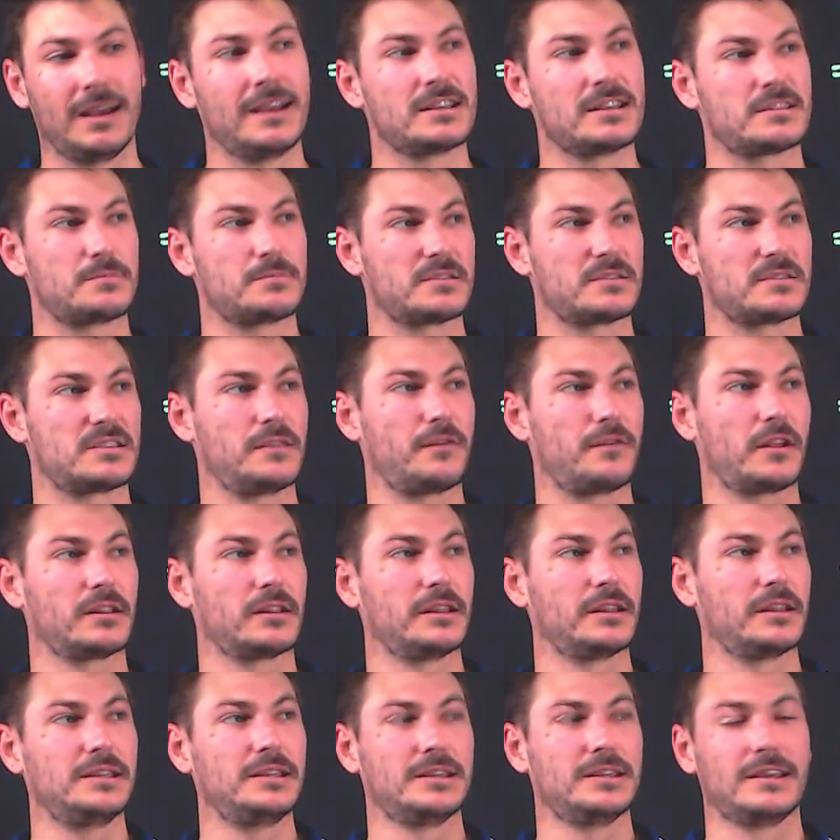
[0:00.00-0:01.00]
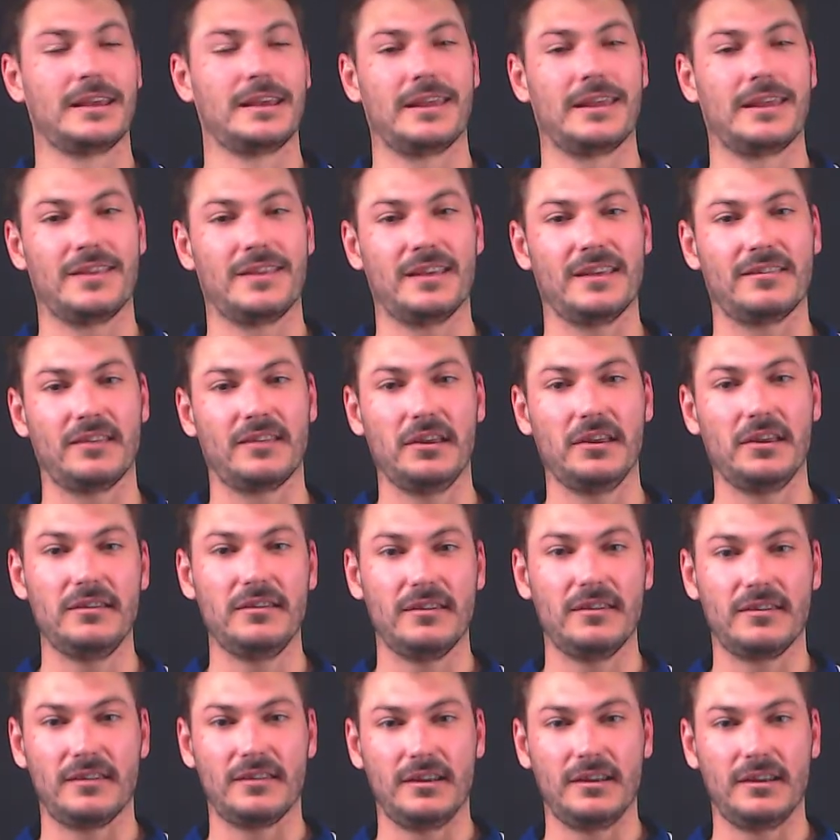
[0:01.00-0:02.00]
Specifically, this
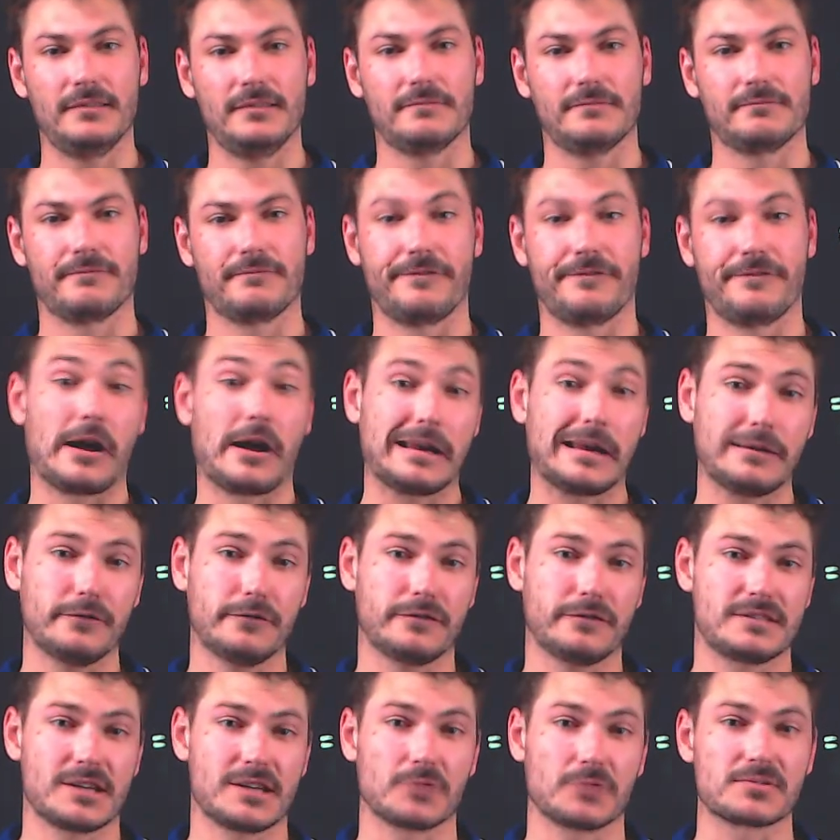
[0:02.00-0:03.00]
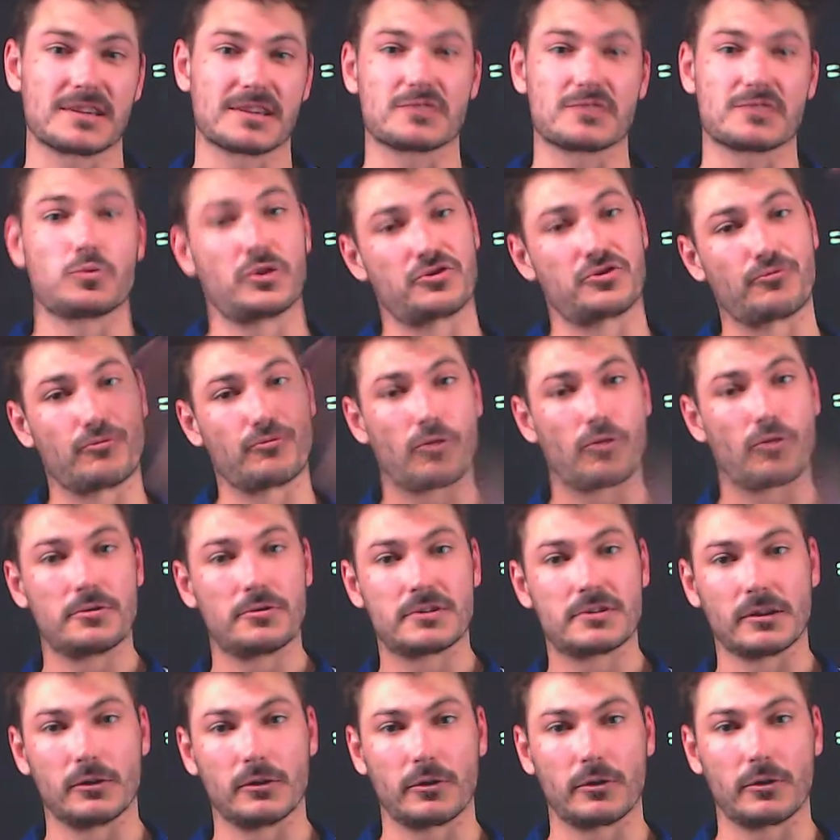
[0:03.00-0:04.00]
indice, 5, tells us which row
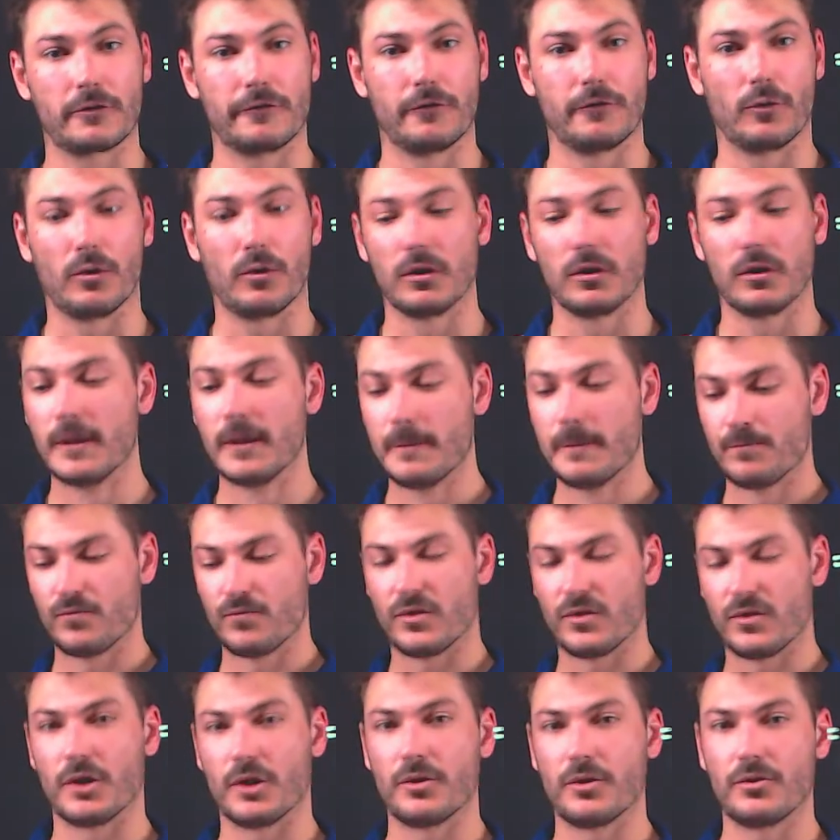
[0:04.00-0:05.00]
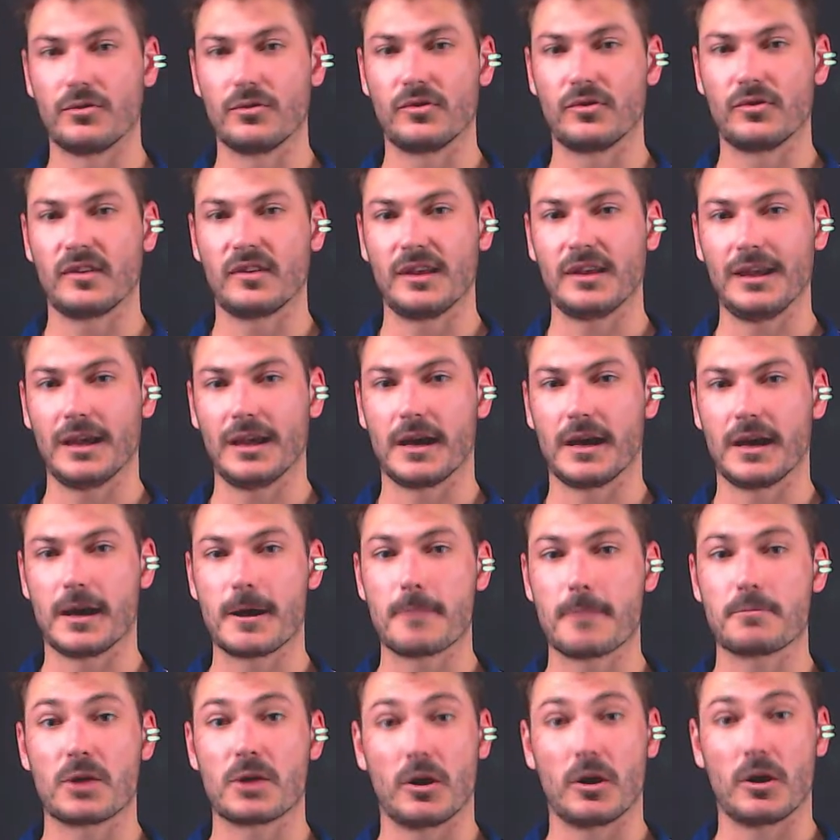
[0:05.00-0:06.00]
to look for those
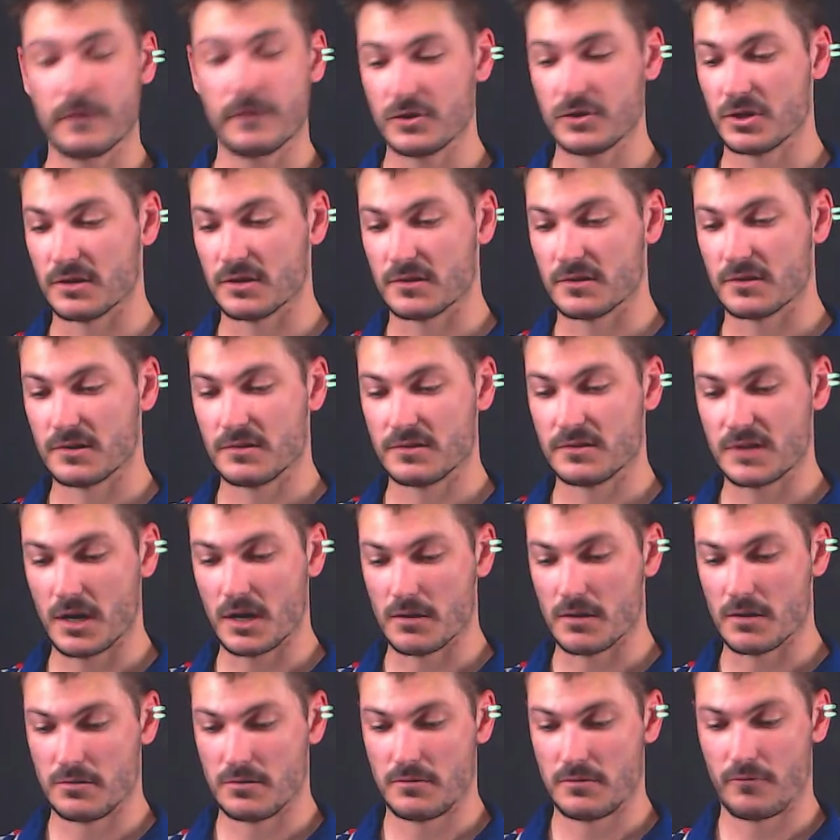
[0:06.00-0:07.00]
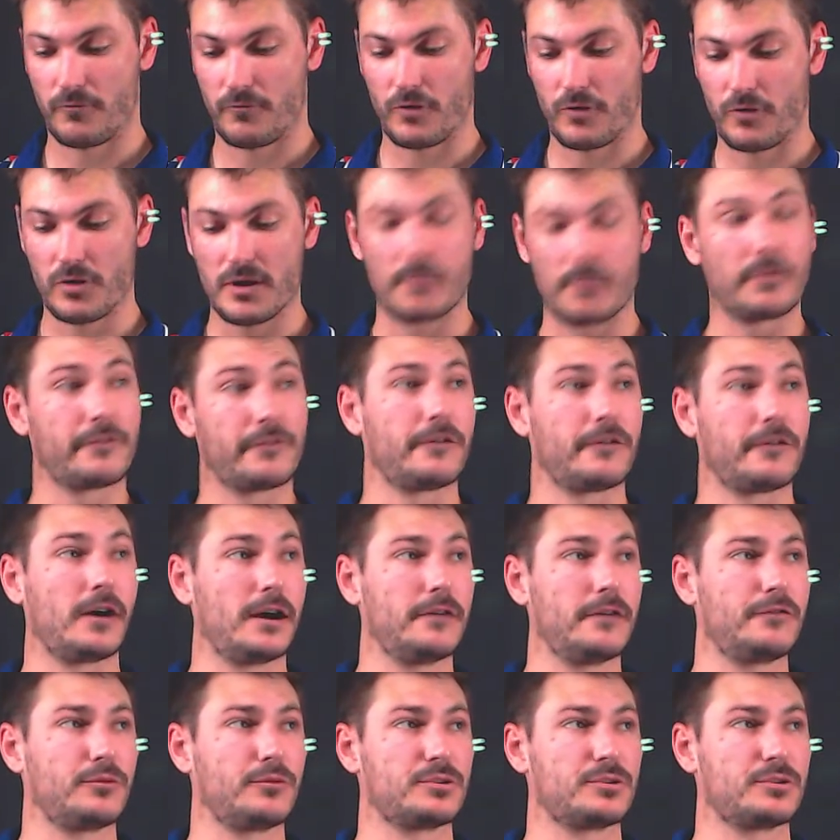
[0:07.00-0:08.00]
coefficients. So, row number
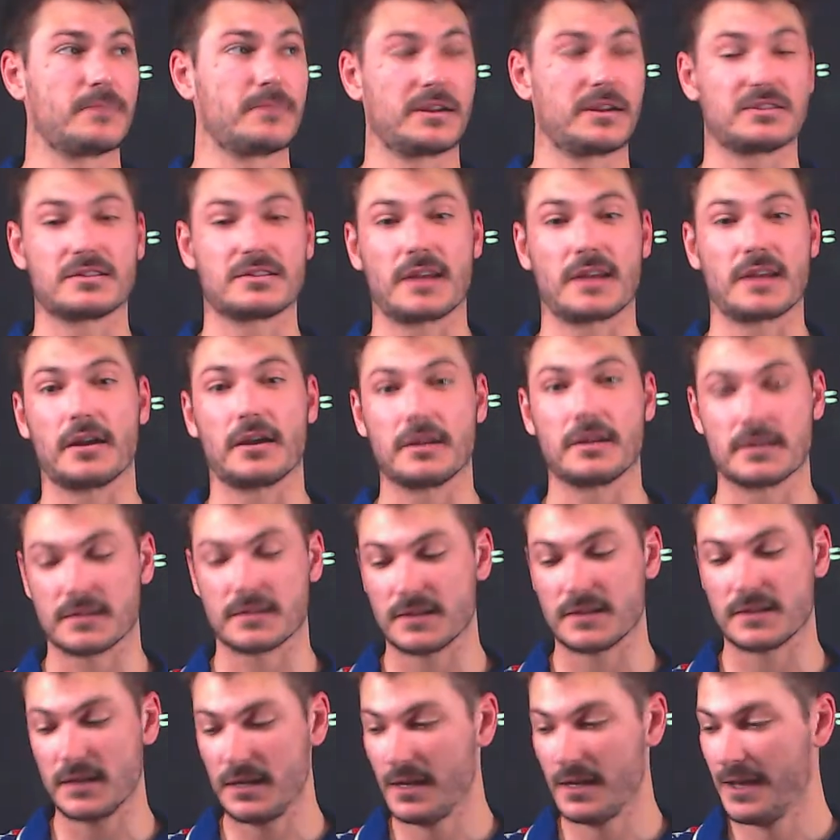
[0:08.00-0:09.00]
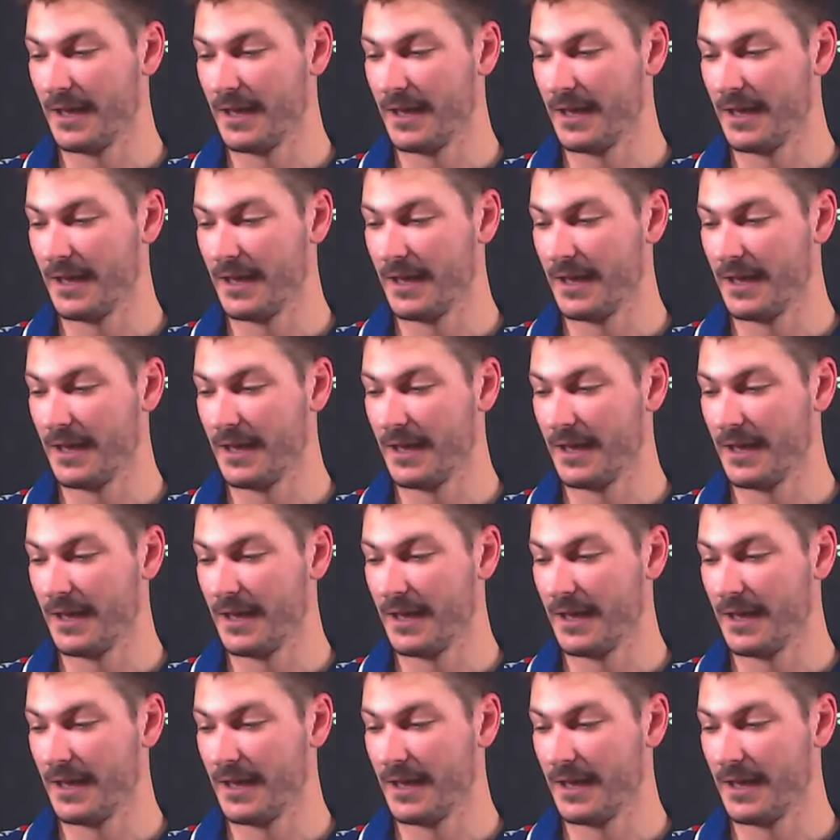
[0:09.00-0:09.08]
5, which matches our indice,